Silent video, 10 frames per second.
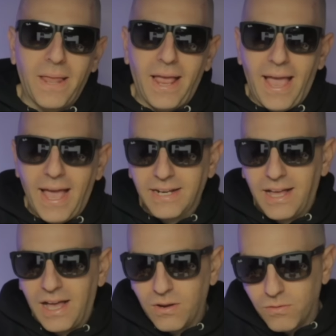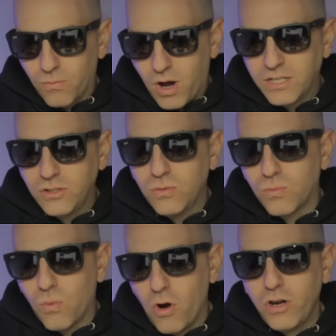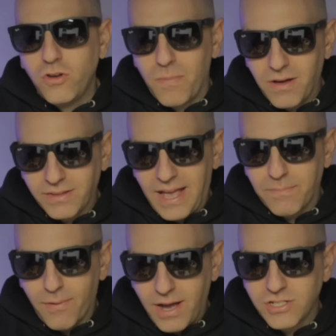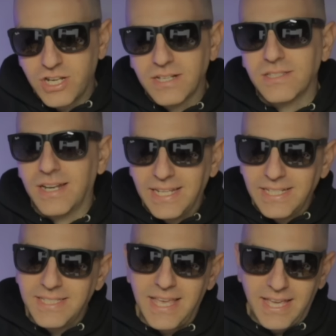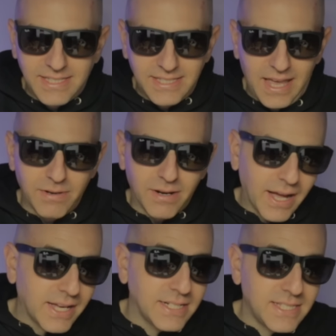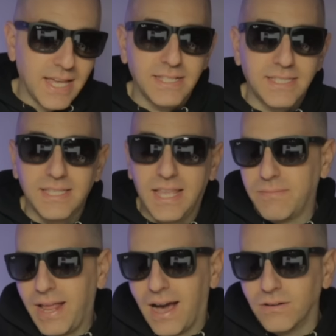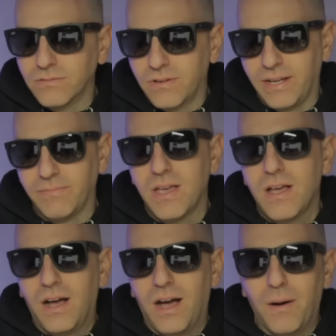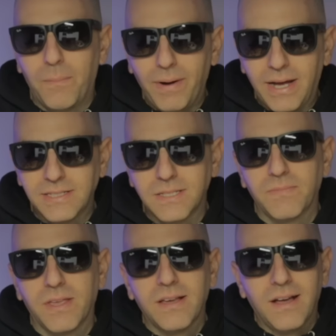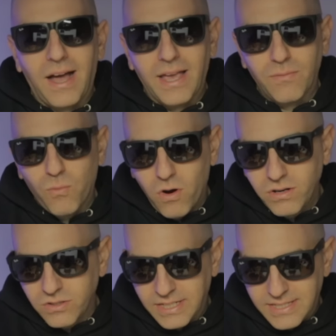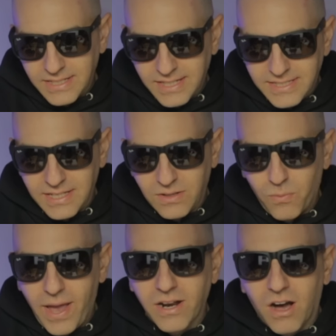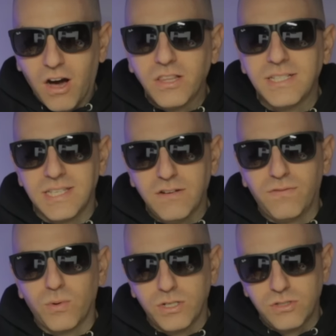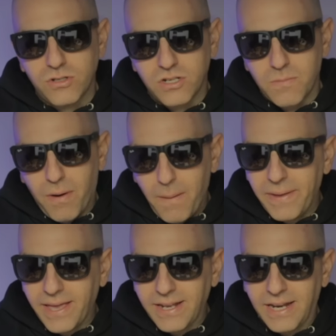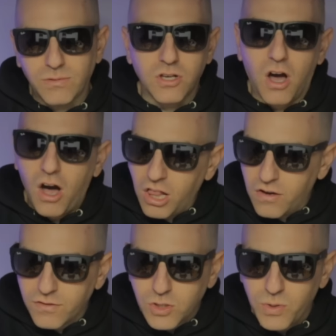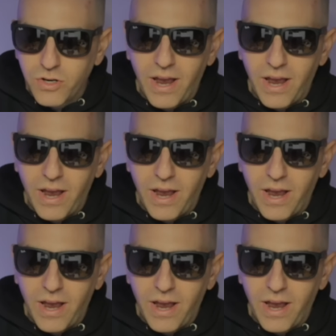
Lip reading: And I want to warn you about that project, and I didn't say its name, and I'm not going to say its name now, right? But I warned you, and I said, listen, when all these influencers are pumping it, and it was all over Twitter,